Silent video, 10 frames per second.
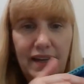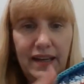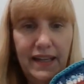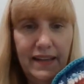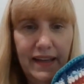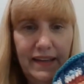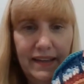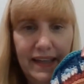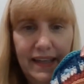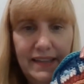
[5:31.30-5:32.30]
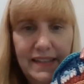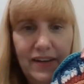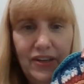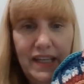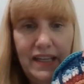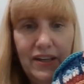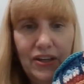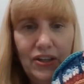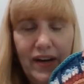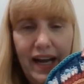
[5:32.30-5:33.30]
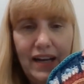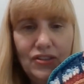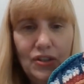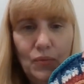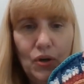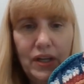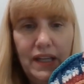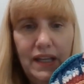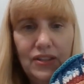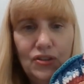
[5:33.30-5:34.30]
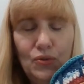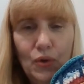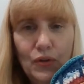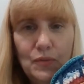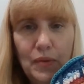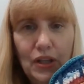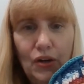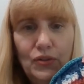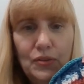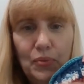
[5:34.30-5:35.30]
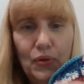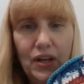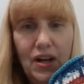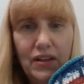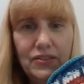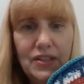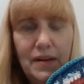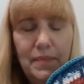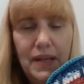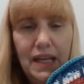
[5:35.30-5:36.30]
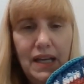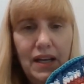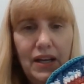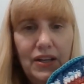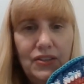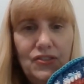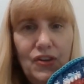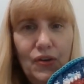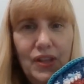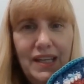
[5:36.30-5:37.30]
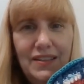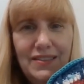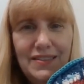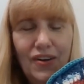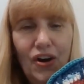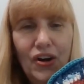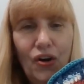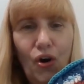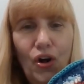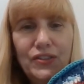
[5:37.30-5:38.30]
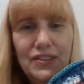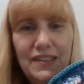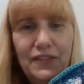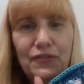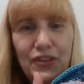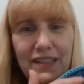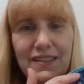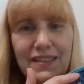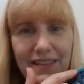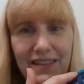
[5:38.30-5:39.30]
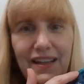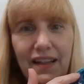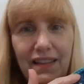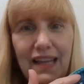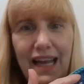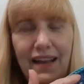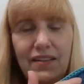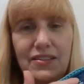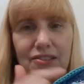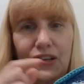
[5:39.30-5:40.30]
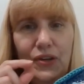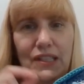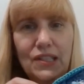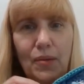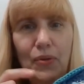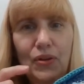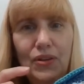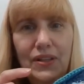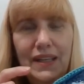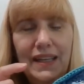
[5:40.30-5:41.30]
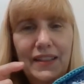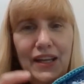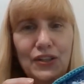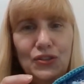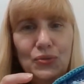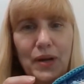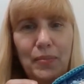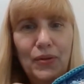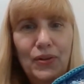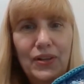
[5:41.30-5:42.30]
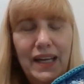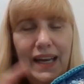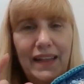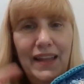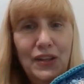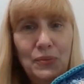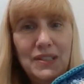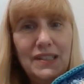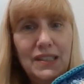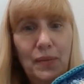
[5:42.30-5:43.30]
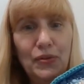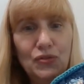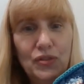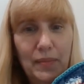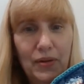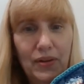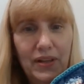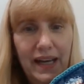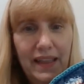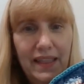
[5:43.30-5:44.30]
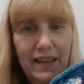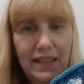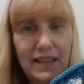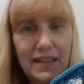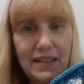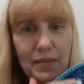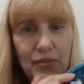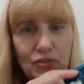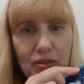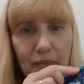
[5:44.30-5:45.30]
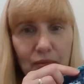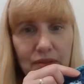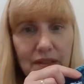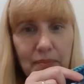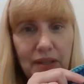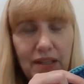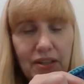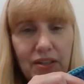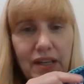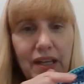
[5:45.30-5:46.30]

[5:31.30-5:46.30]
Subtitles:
and then like in down here, you're actually working in two rows below to pull the colors up. So these are all different lengths. So a double, then a treble, and then there was a double treble. I think that the double treble was up here.